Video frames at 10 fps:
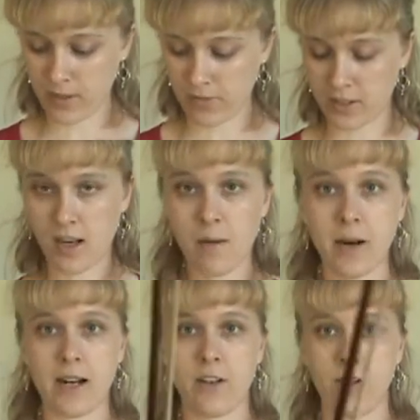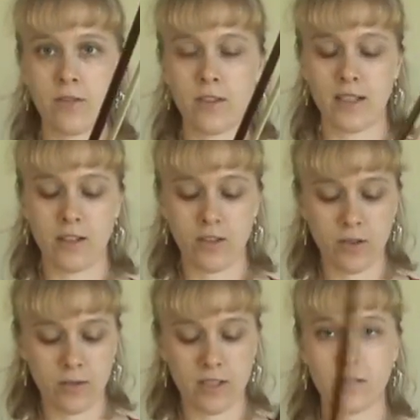If it's not brand new, then you
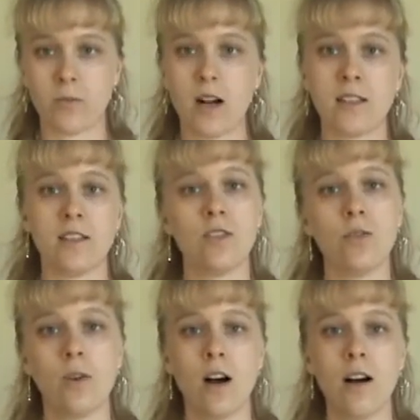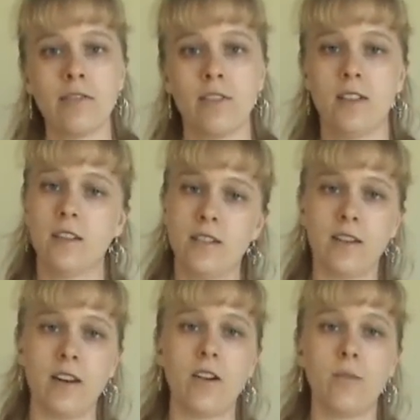don't need to rosin too often.
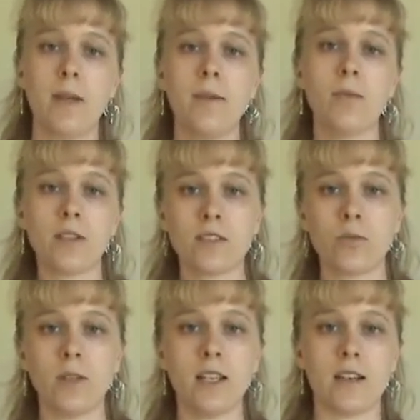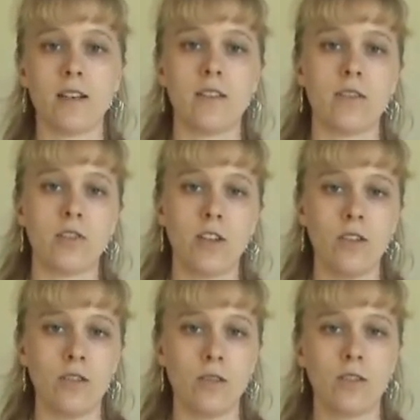Maybe once a week for
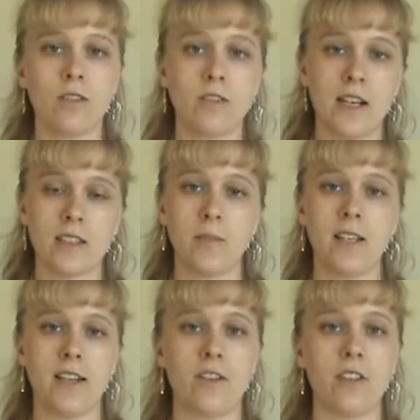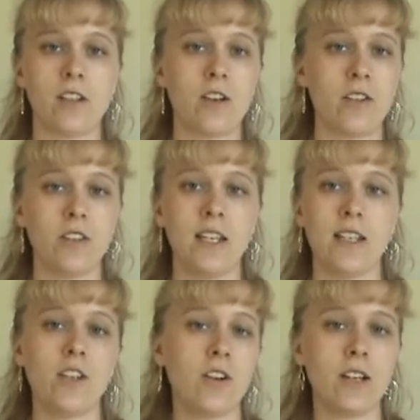you as a beginner is all you'll
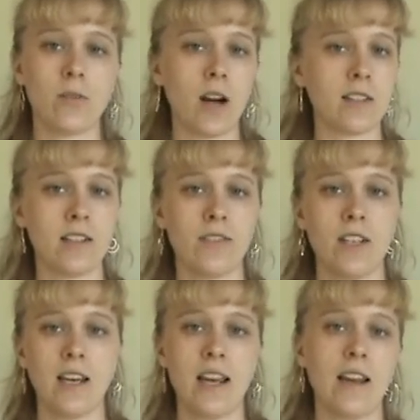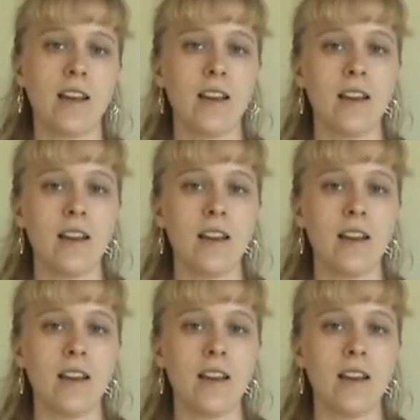need. You don't need to rosin every day.